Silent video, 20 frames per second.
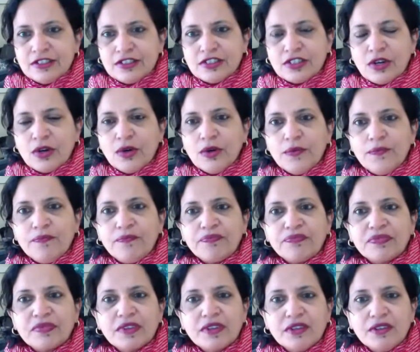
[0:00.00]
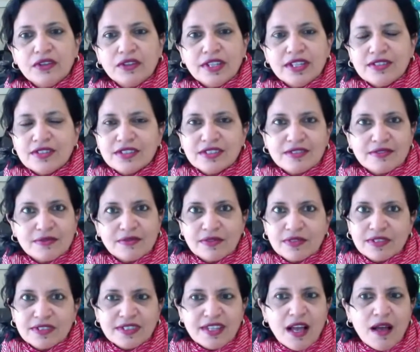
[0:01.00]
So, you know,
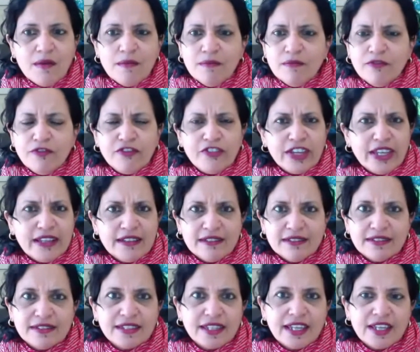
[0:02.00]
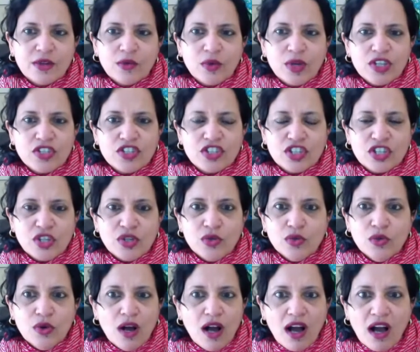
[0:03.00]
there's some field in which
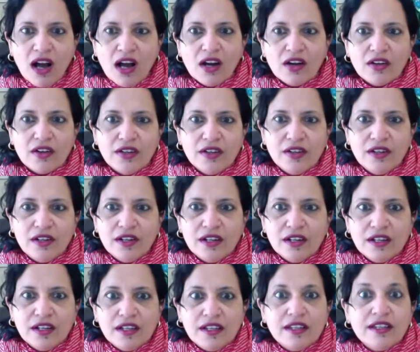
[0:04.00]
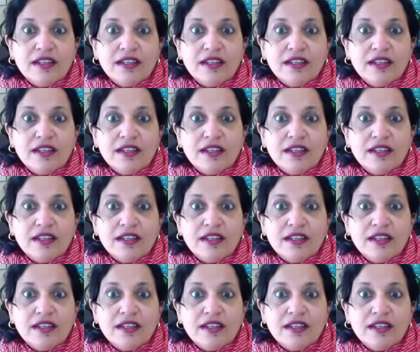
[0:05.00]
you are,